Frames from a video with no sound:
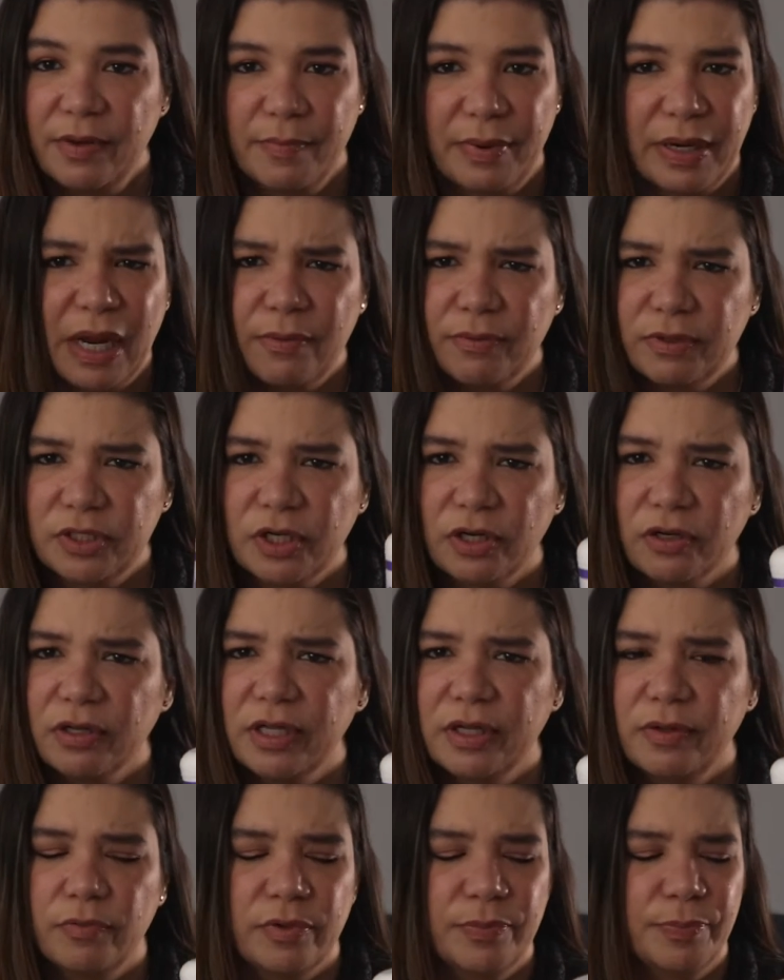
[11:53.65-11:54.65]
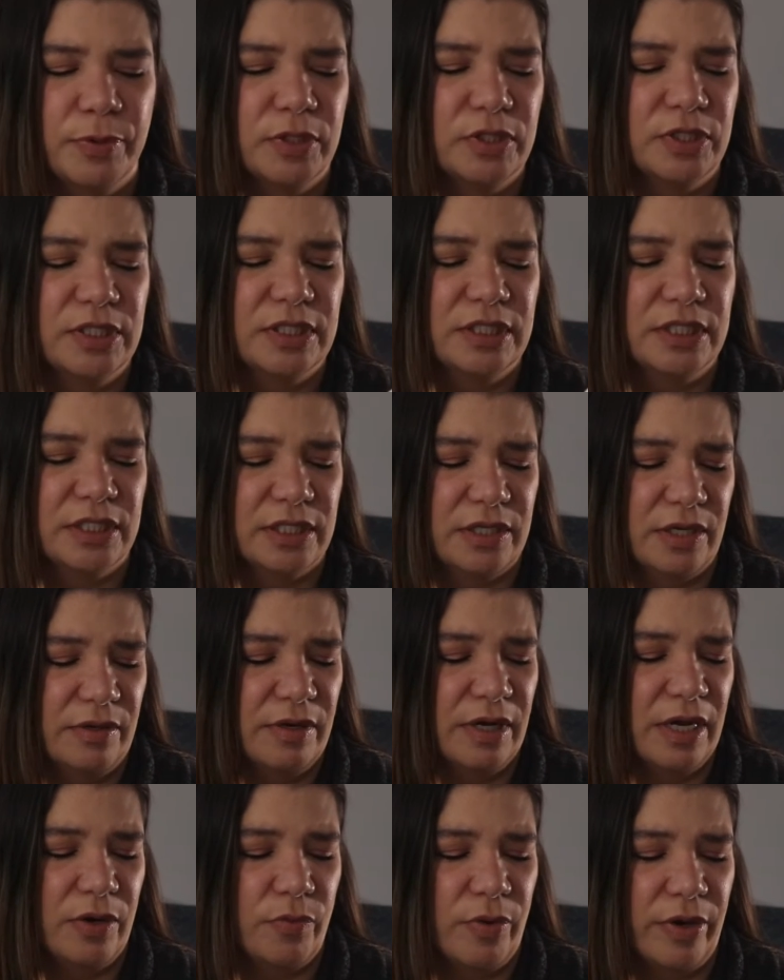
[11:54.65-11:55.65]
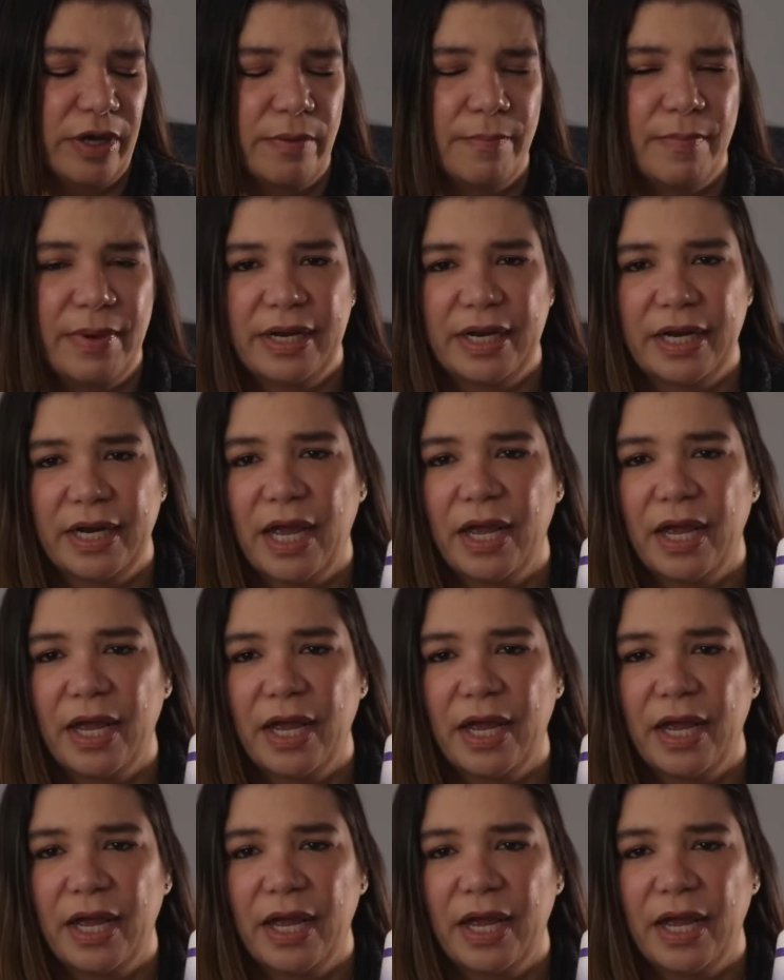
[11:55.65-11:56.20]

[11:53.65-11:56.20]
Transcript: But I would totally repurchase this and, and recommend it.